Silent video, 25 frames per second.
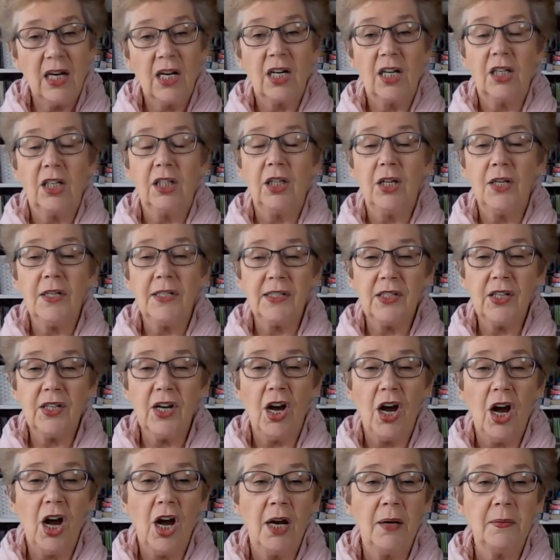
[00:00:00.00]
Closer to
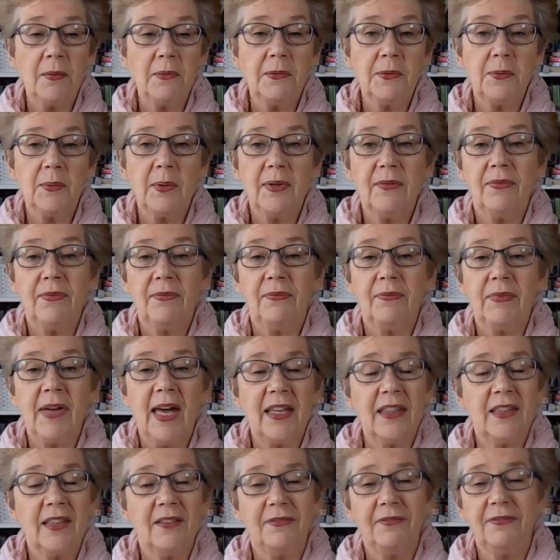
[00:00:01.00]
homes, we've
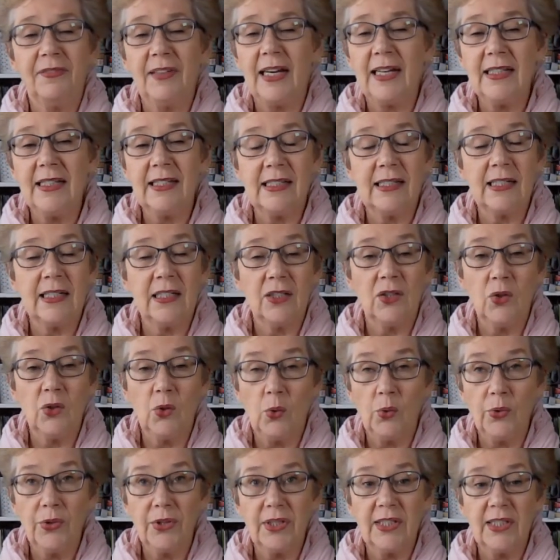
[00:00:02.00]
had the floods in
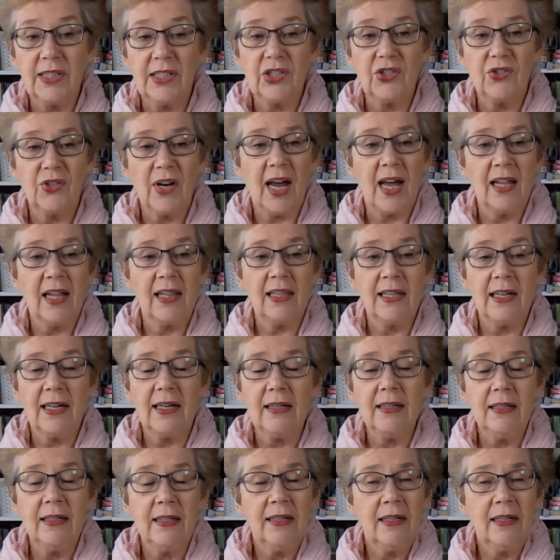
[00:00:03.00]
northern Australia